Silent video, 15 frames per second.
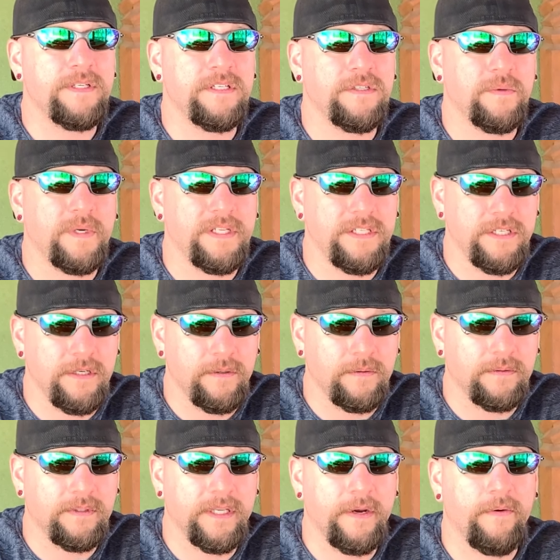in 22,
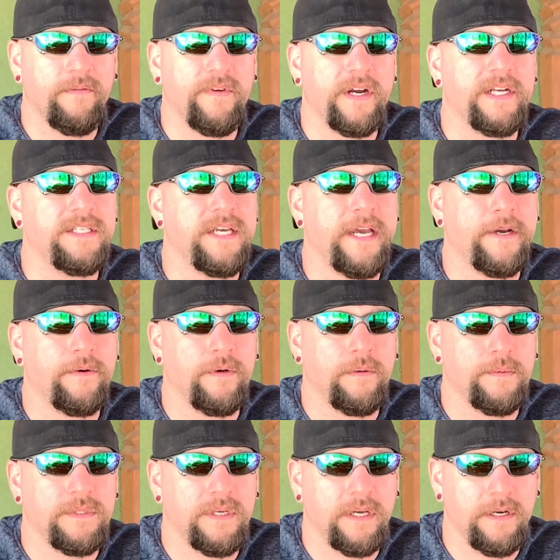they were very tight
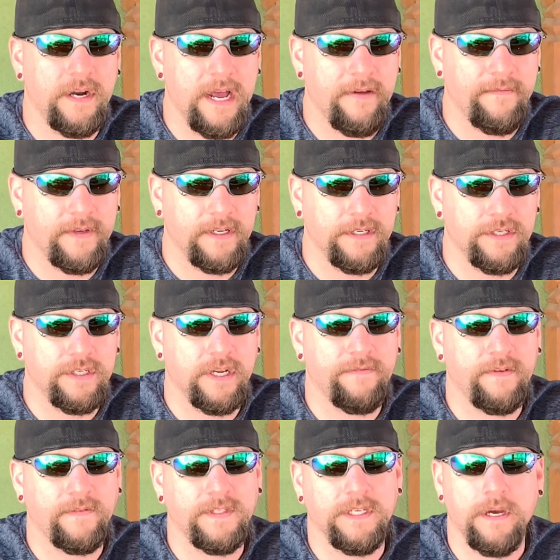groups, under half inch at
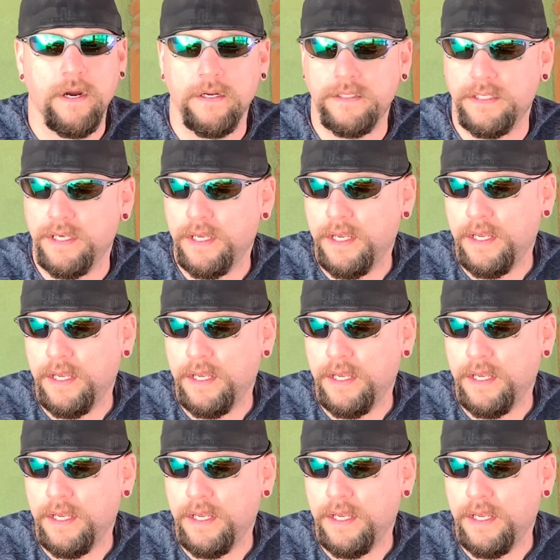50 yards.